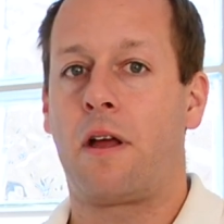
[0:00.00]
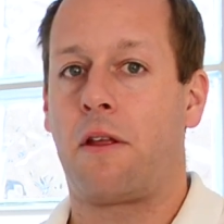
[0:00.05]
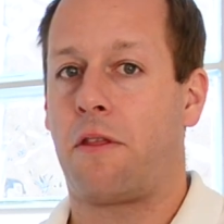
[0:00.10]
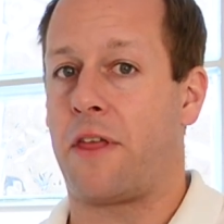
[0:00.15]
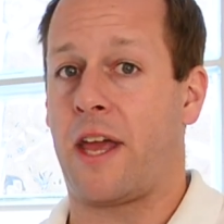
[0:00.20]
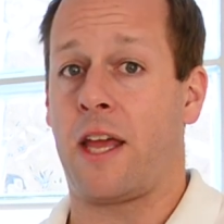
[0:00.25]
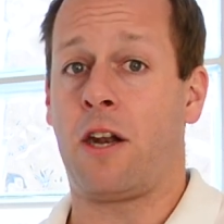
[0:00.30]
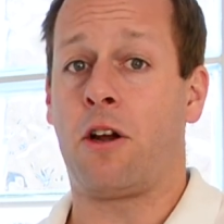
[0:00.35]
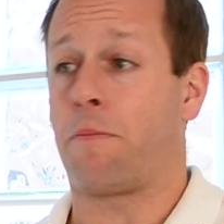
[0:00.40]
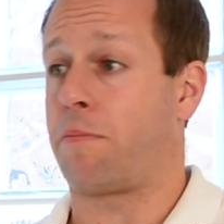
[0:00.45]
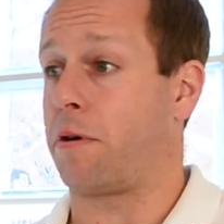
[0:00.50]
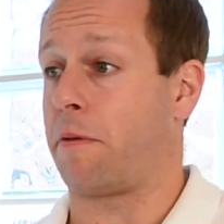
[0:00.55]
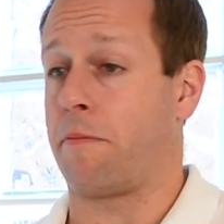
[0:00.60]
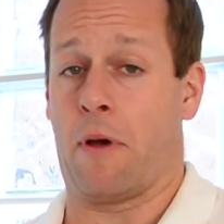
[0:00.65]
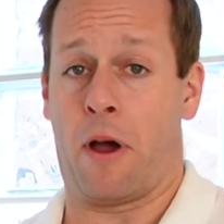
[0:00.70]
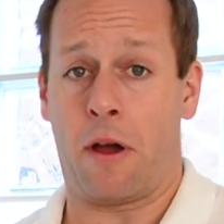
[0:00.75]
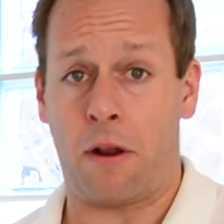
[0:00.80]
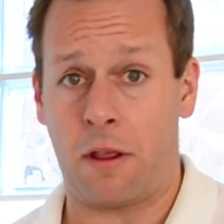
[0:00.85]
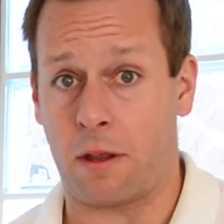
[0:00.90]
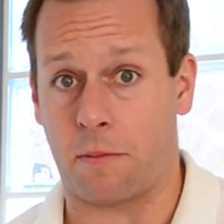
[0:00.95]
They're not
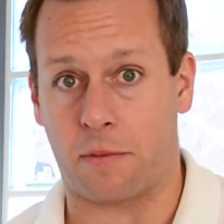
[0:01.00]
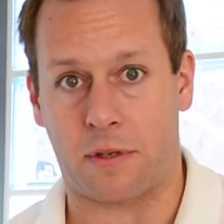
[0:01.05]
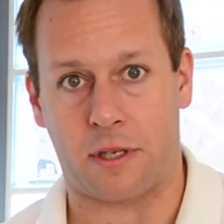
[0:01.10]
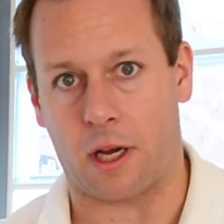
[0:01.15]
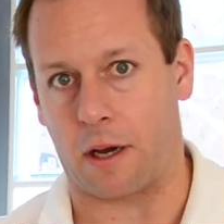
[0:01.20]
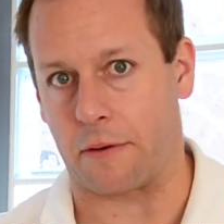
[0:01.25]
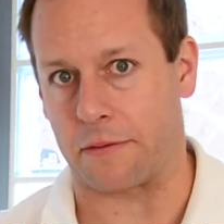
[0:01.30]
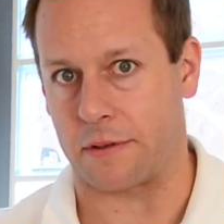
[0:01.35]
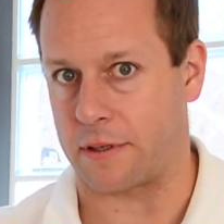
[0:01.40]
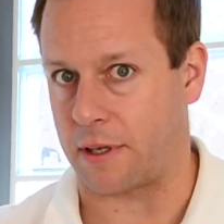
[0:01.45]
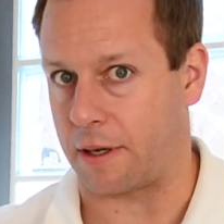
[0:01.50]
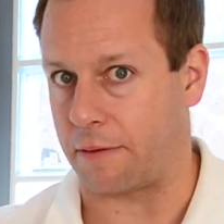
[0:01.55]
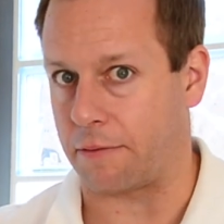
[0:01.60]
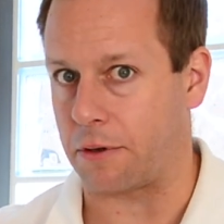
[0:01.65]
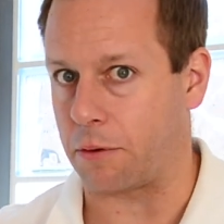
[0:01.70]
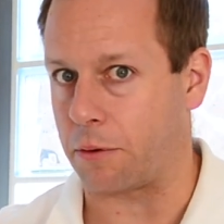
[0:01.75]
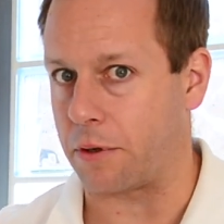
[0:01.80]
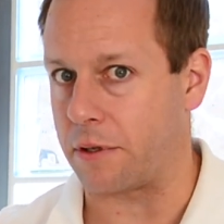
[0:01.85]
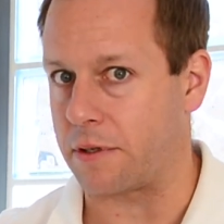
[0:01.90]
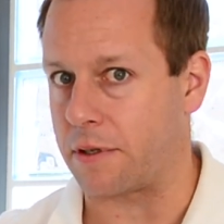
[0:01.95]
promoting themselves as
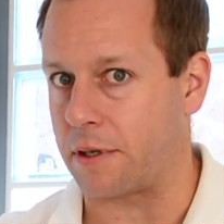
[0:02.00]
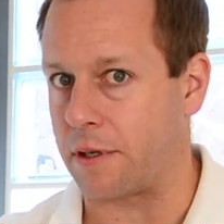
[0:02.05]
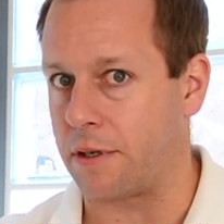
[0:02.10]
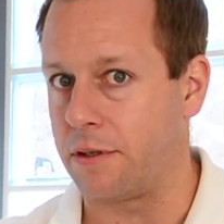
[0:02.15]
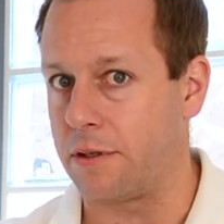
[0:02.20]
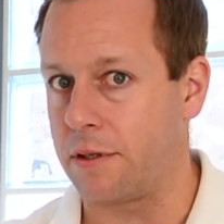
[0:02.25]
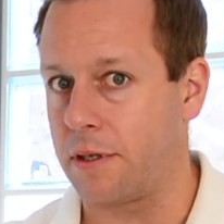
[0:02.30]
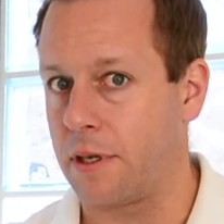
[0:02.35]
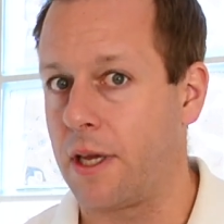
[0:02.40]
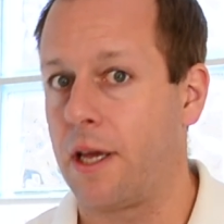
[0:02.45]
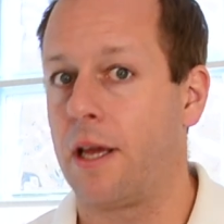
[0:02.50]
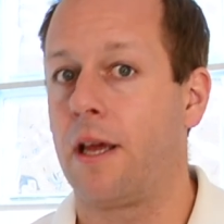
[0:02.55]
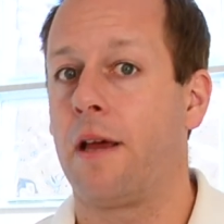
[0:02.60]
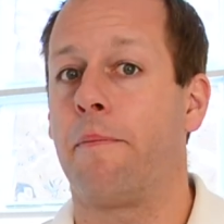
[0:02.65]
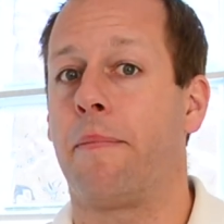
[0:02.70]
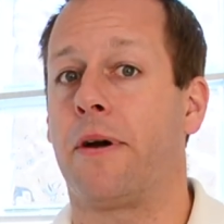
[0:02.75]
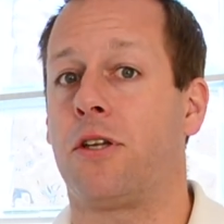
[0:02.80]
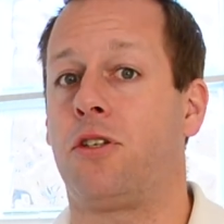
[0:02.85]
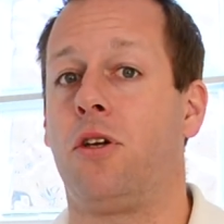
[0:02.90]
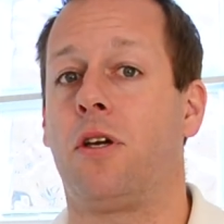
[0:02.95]
influencers,
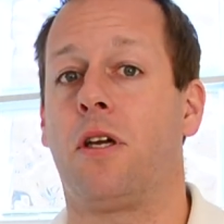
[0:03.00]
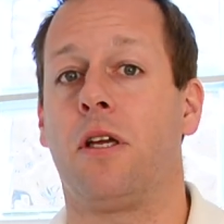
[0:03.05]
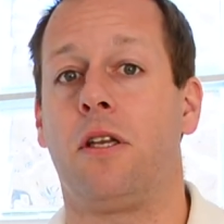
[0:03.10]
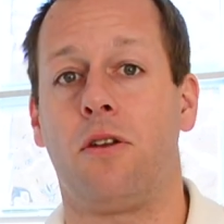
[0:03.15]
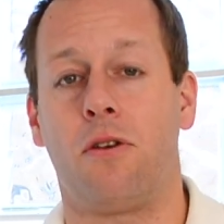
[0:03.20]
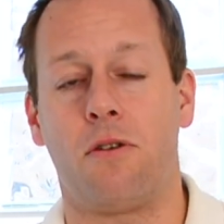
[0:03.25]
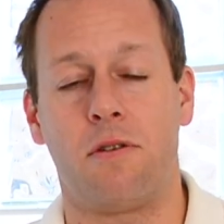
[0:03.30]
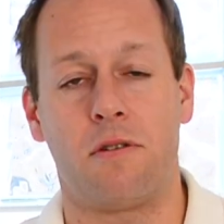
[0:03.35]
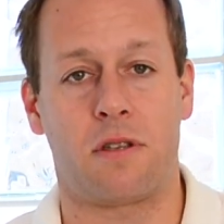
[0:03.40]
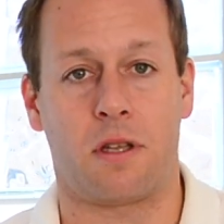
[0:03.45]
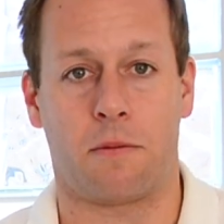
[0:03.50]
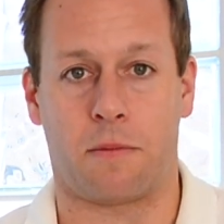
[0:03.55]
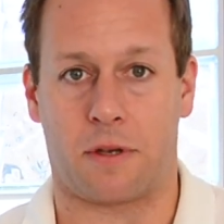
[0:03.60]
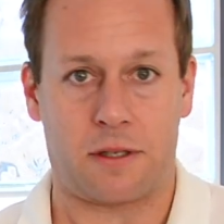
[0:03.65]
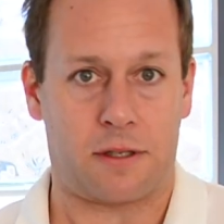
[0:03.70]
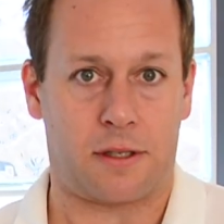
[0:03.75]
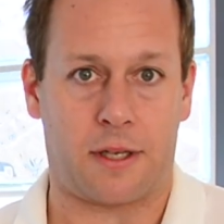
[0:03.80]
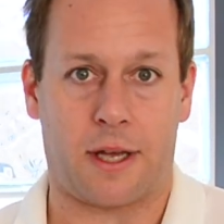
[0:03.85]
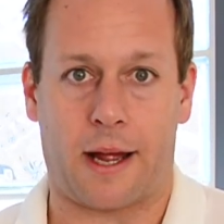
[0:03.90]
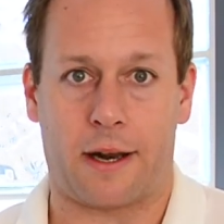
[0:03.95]
but you can use them
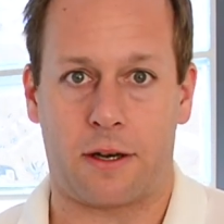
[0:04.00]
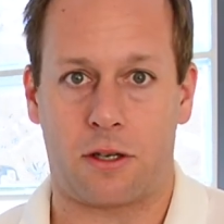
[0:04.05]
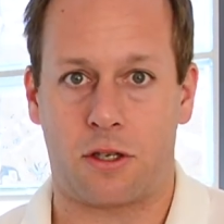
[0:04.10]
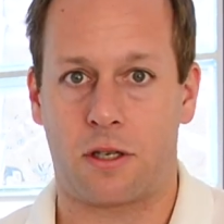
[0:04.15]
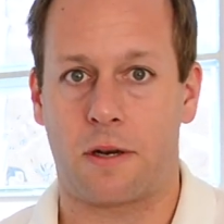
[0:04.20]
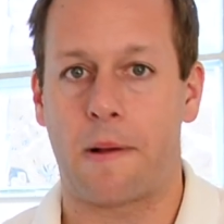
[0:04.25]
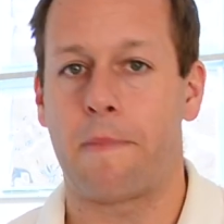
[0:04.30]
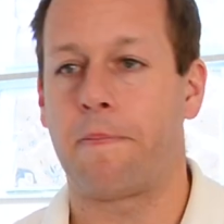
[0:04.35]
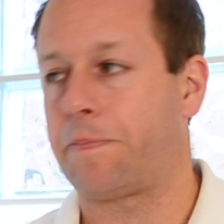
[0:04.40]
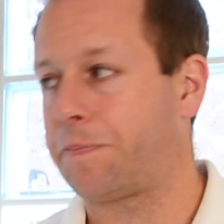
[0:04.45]
as such.